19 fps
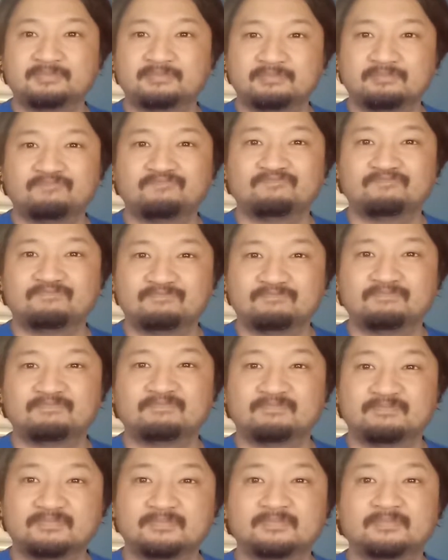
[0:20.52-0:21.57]

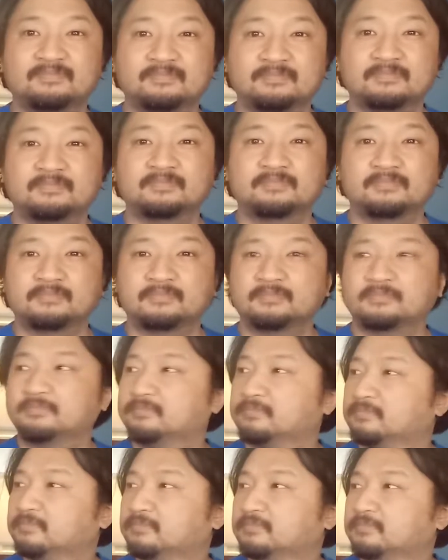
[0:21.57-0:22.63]

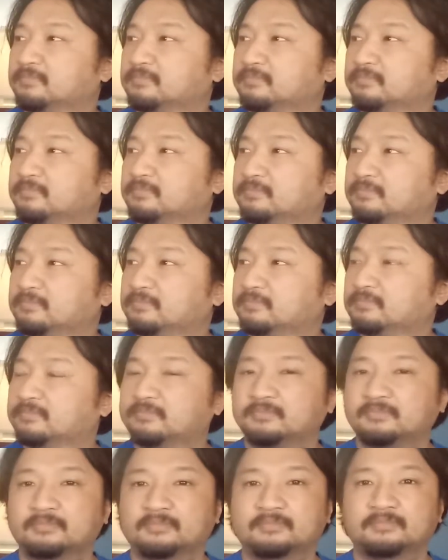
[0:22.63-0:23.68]

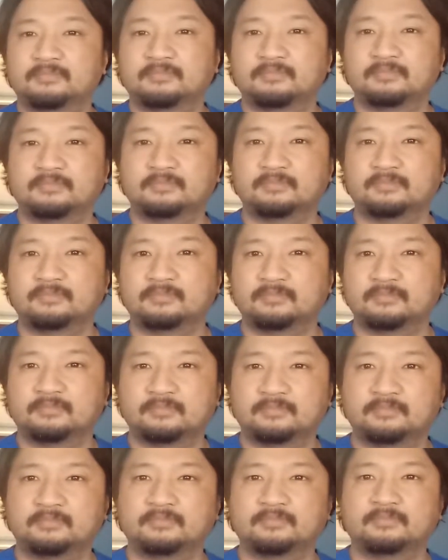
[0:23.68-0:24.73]
(not speaking)